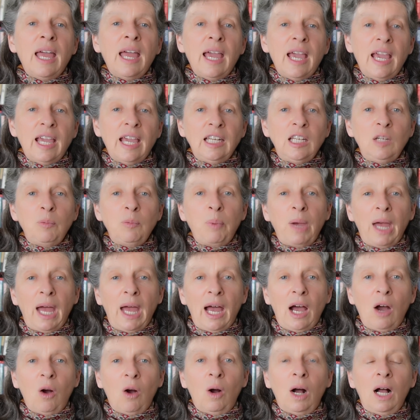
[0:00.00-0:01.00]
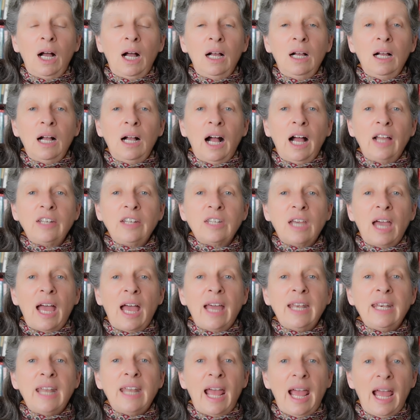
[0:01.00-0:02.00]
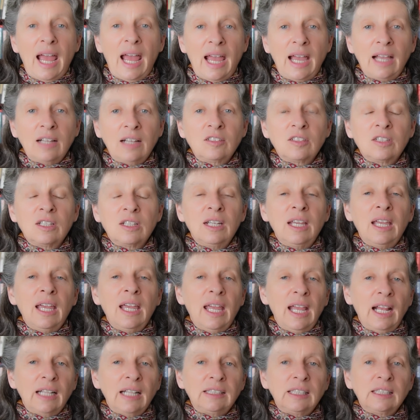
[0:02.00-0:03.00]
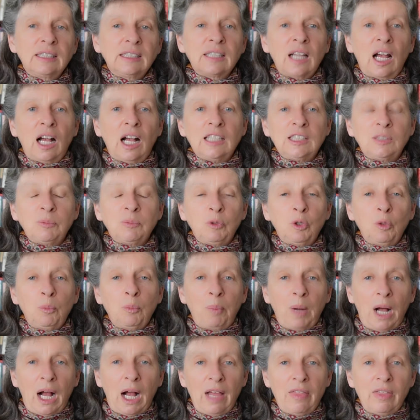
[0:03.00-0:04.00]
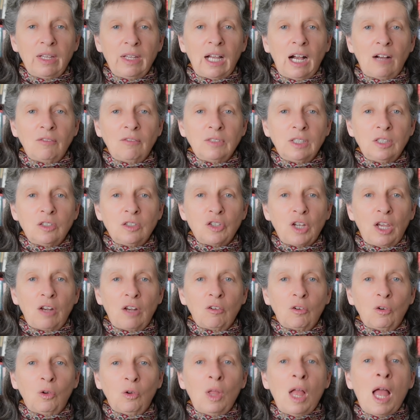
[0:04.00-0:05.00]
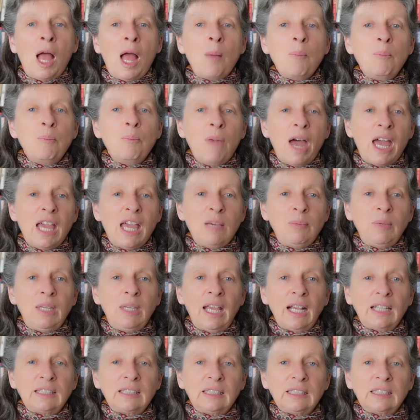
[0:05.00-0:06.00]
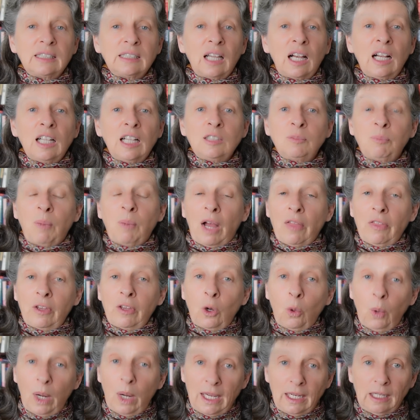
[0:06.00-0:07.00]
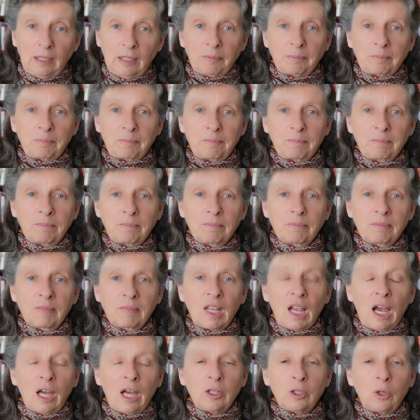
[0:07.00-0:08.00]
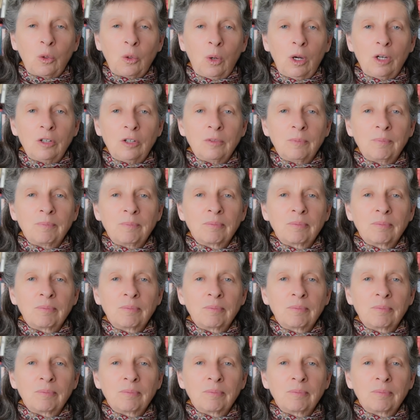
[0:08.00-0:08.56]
any power under an act exercisable by the Governor-General may be exercised by the Queen," unquote.